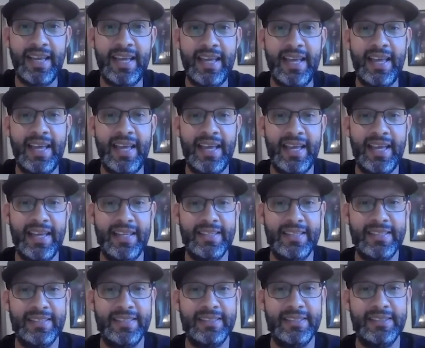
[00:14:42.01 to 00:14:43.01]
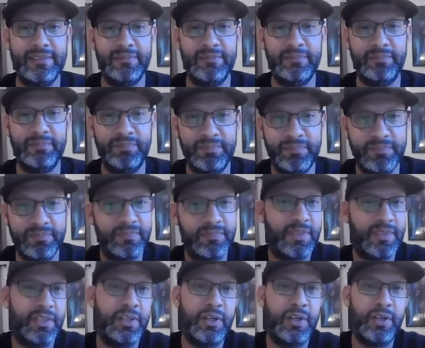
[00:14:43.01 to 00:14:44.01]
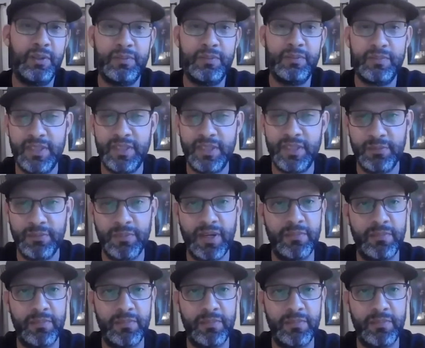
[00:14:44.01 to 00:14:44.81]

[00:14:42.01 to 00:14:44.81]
And you may